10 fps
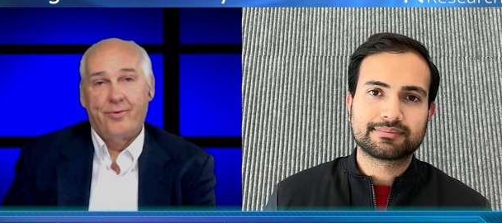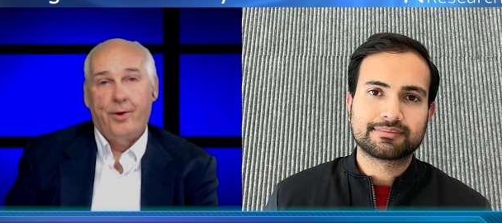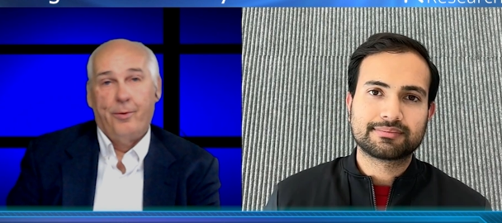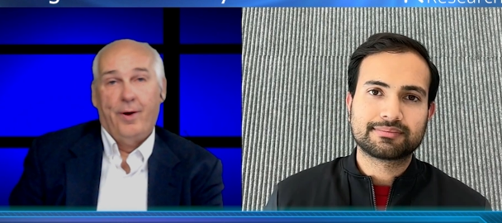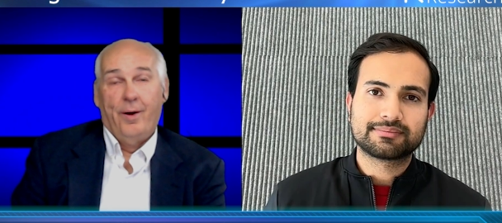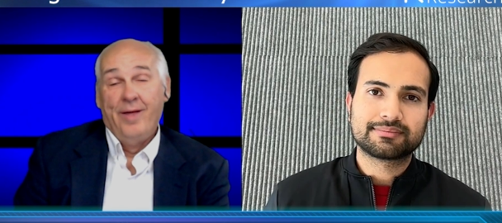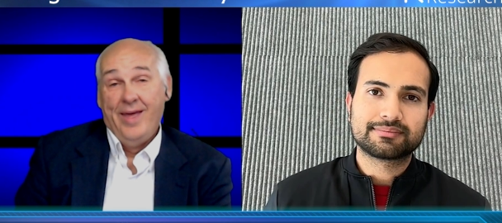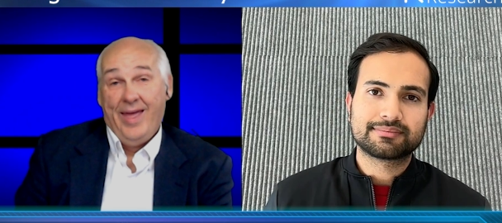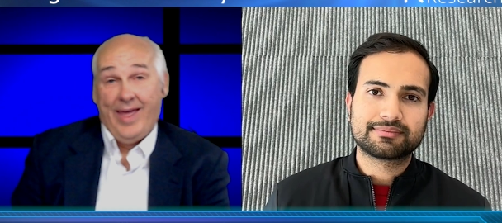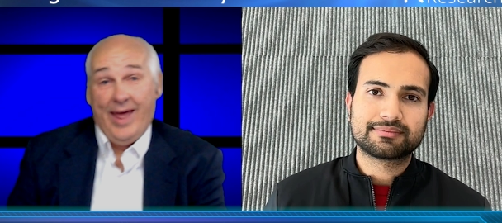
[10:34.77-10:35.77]
Speaker 1: So, uh,
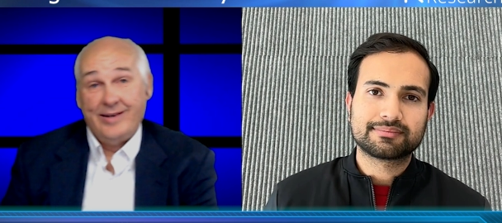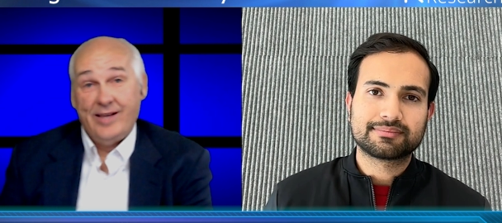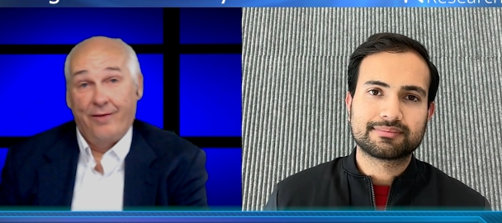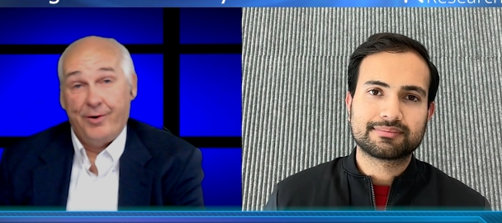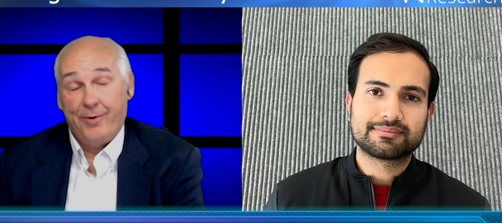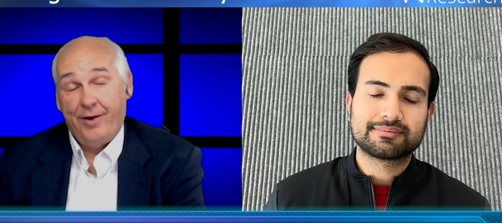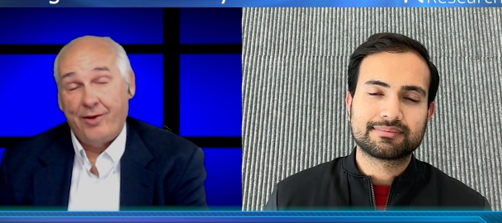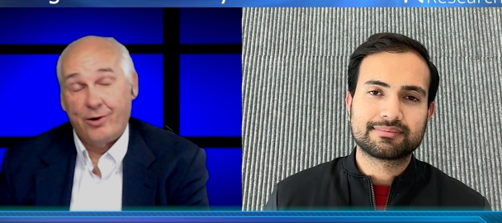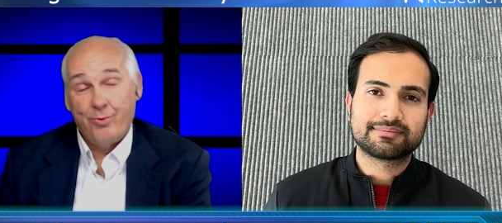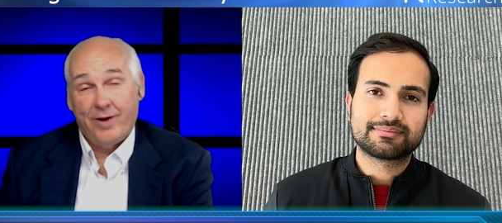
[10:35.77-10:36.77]
at Intellivid
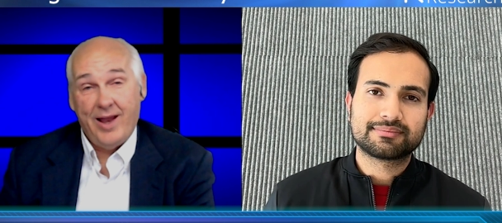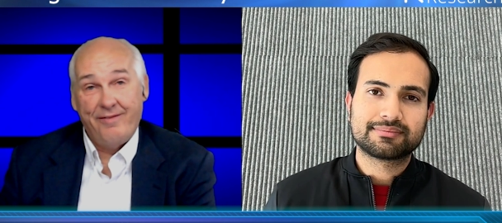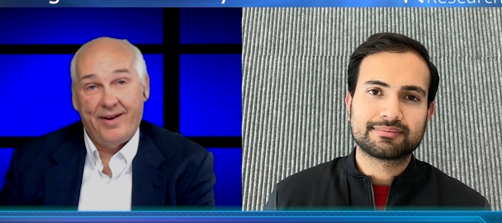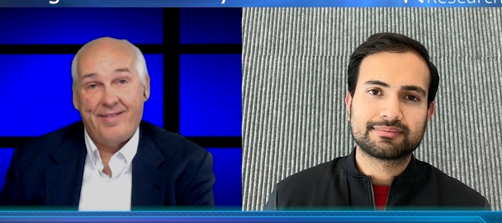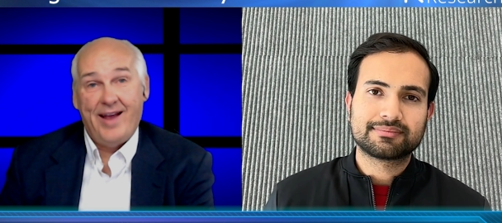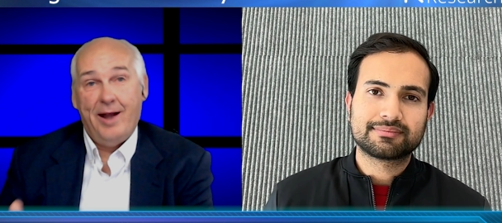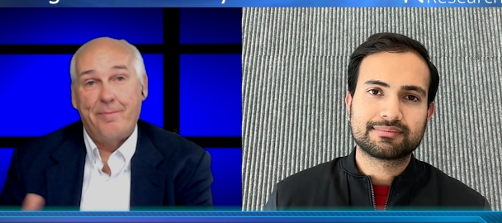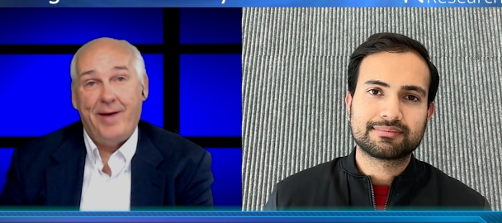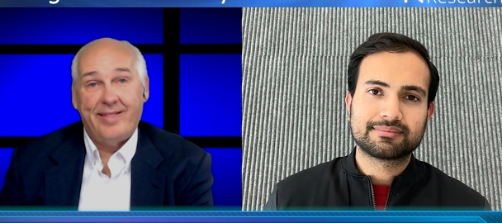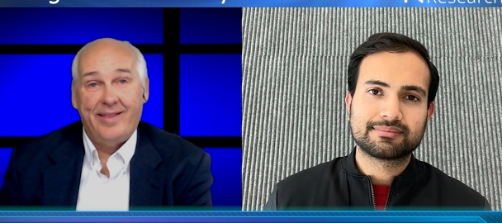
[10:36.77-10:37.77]
Research, we're kind of excited
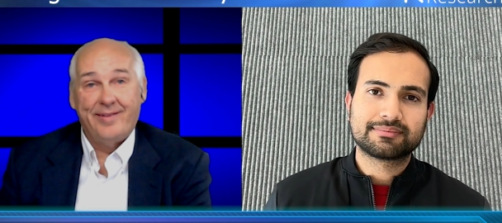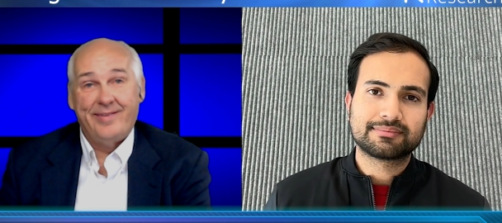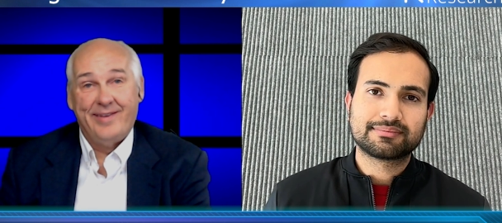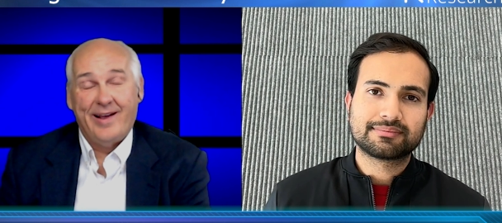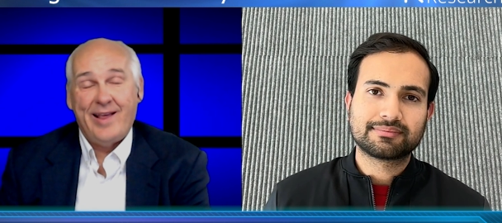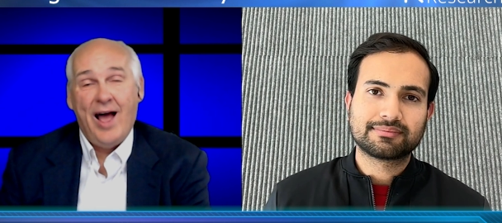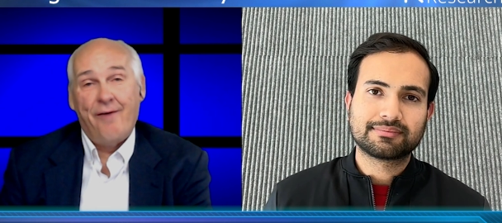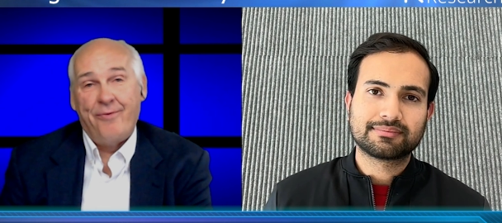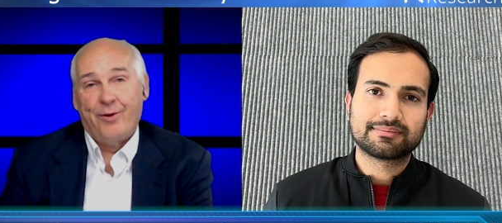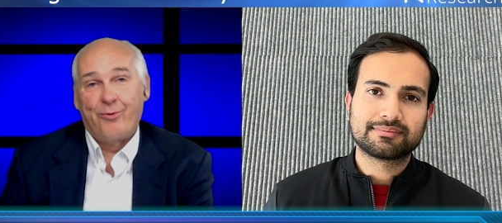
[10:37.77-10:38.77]
about this uh,
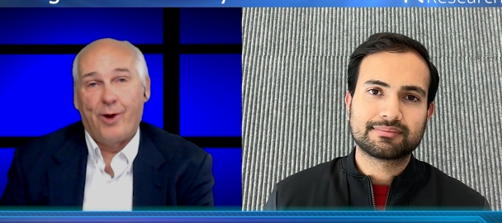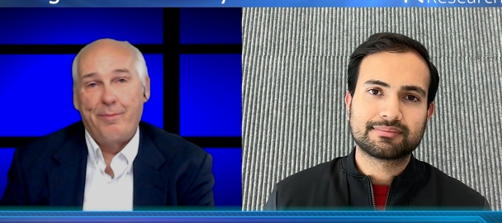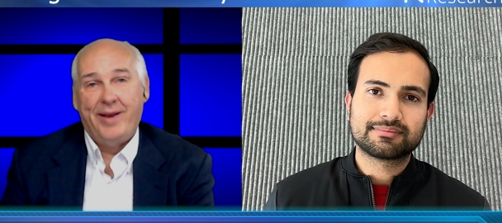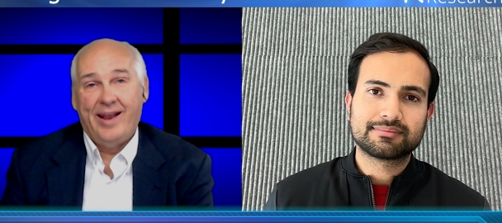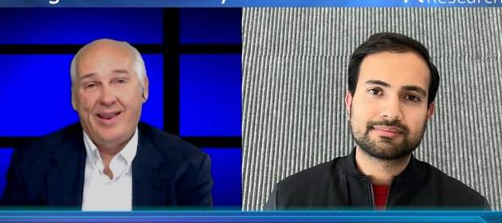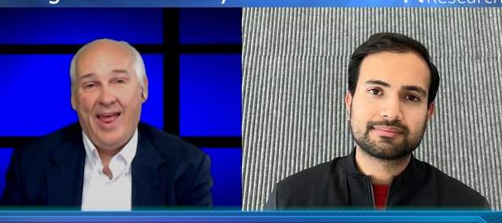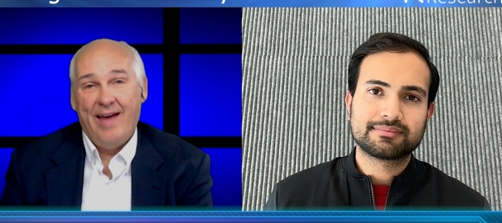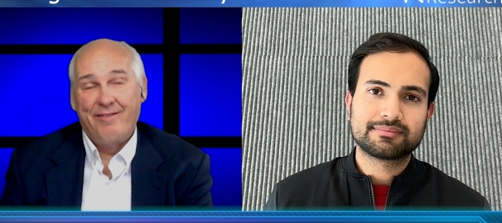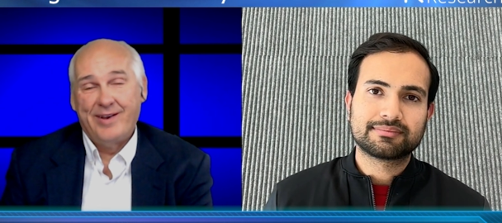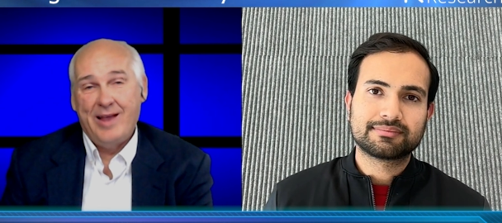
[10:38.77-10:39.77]
conference we're going to be
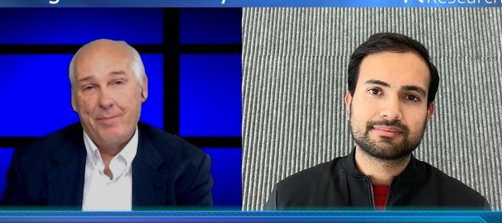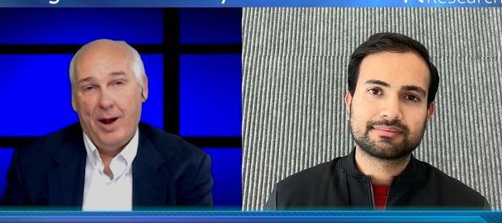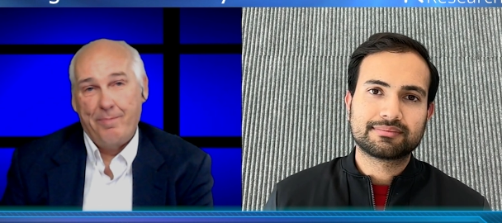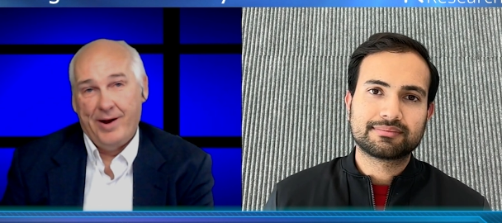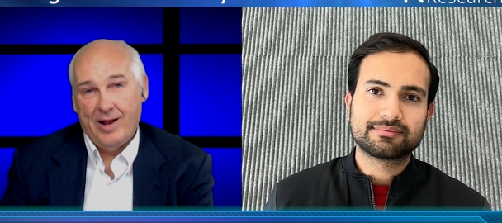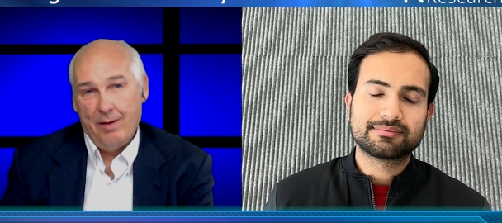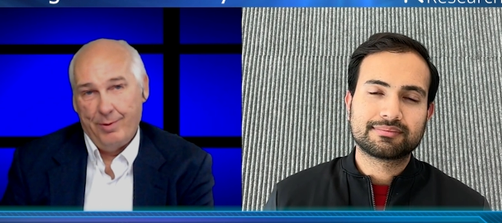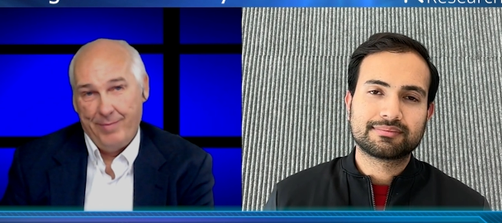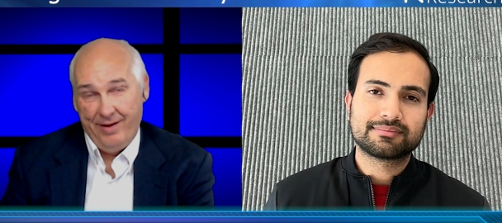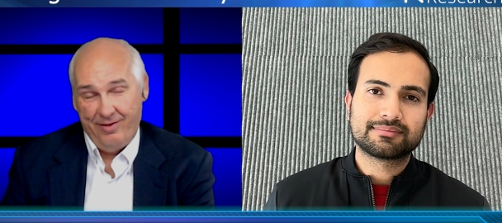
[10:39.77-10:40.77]
having coming up in a couple
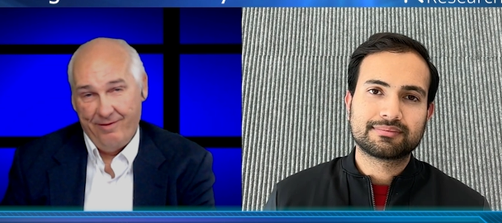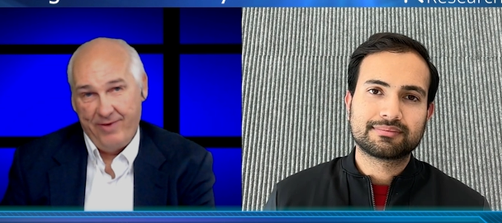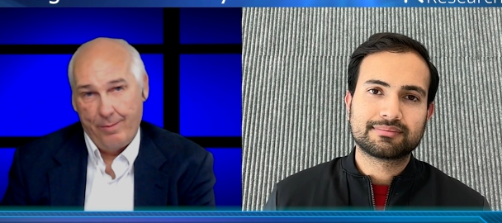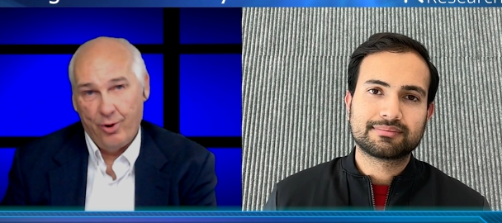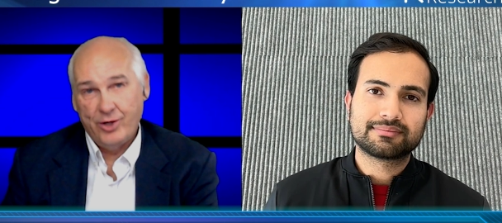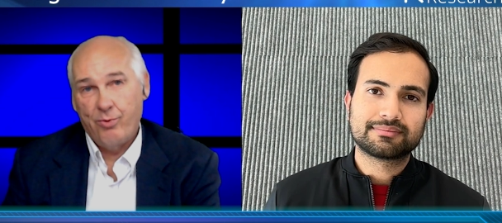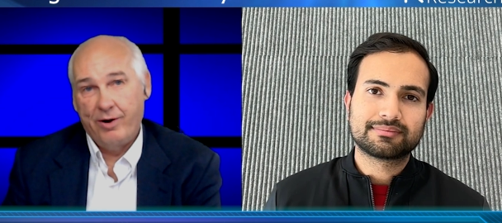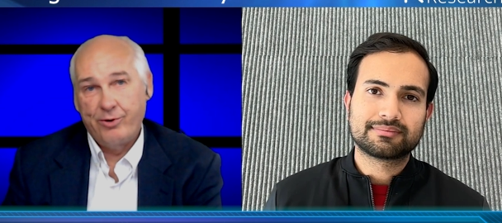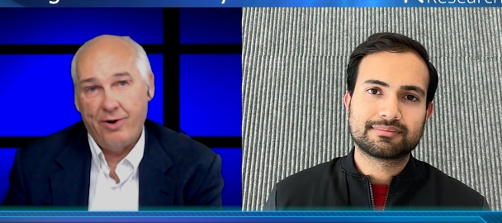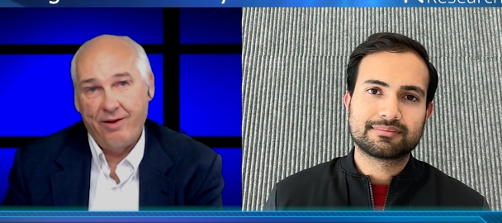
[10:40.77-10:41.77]
months in February
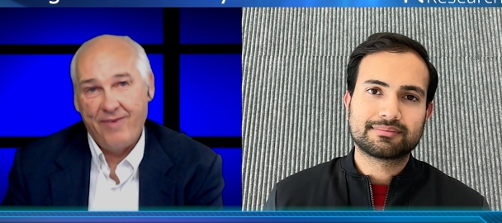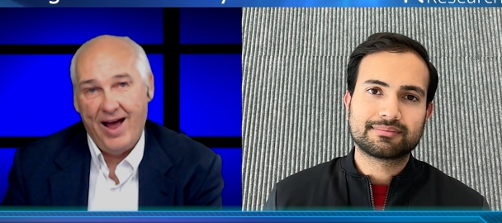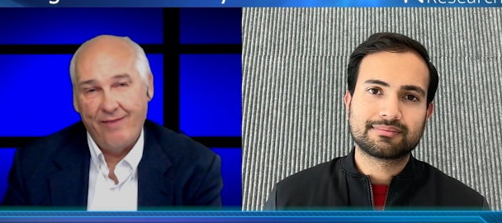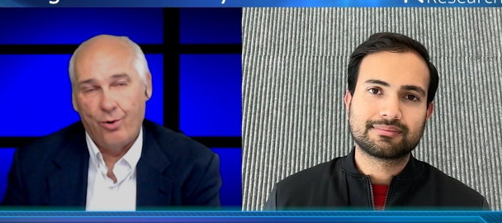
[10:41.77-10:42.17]
2025.